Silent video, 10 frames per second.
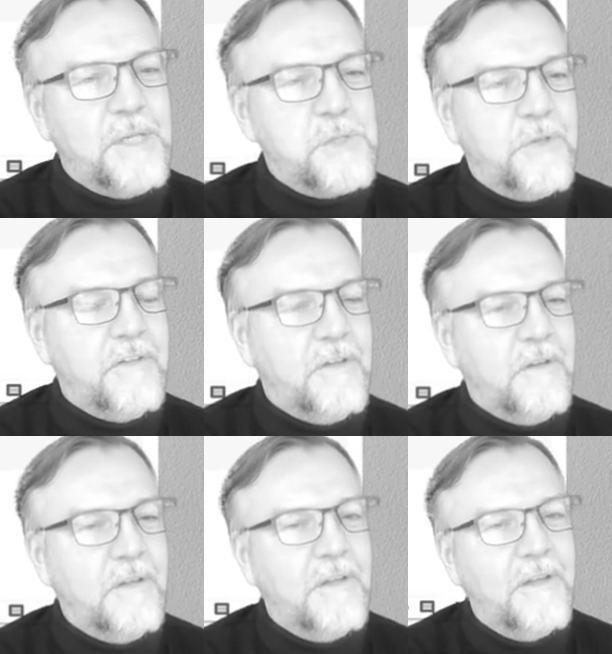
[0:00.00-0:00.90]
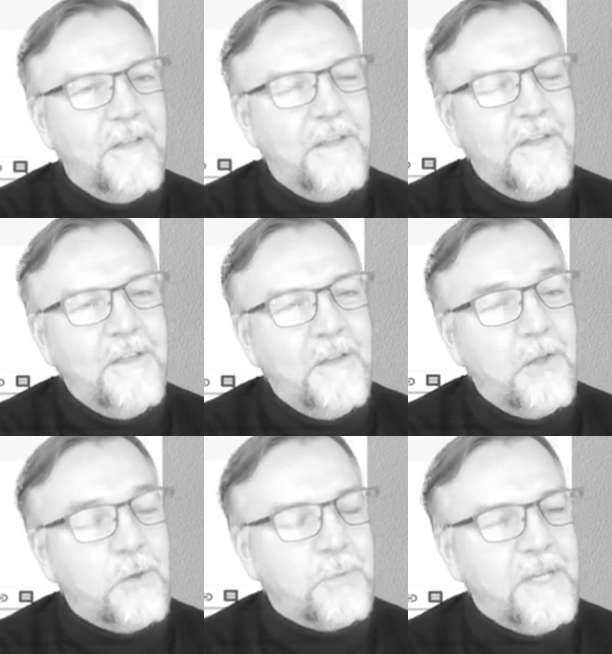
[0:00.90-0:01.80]
make sure they all
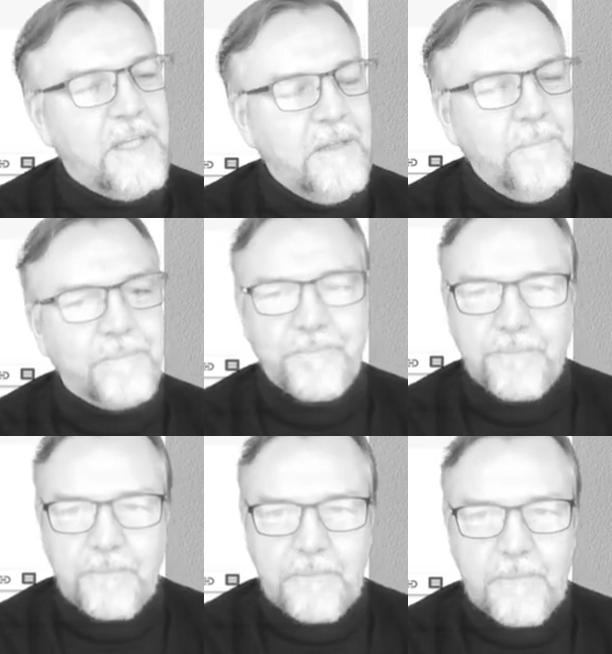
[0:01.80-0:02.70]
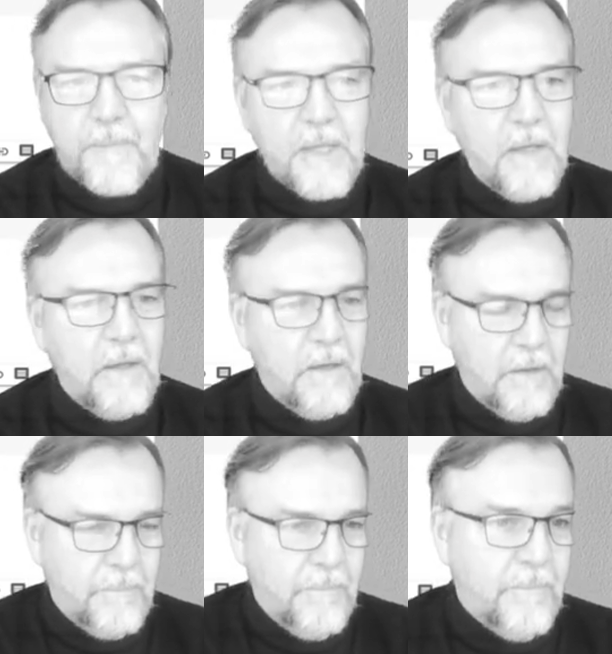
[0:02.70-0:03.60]
agree.
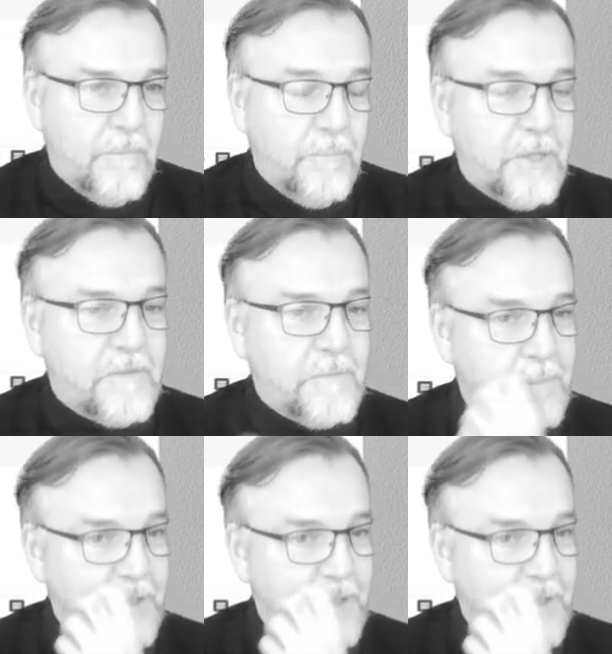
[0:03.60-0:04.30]
But